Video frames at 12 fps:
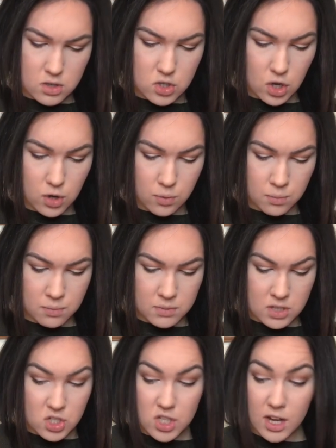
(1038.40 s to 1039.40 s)
domed
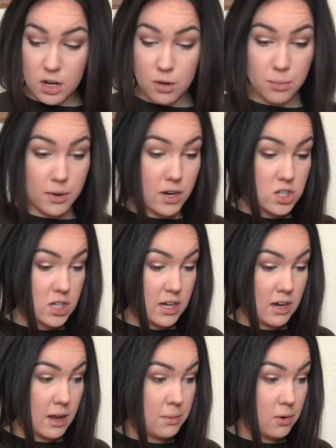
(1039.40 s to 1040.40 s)
shadow brush,
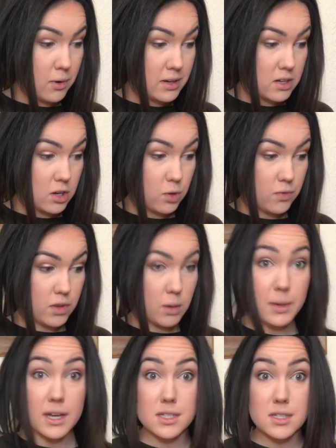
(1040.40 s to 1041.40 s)
and I'm going to hope for the
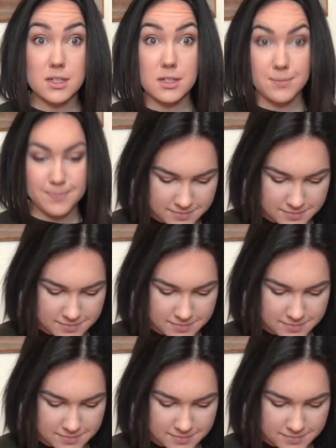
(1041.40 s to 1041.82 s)
best.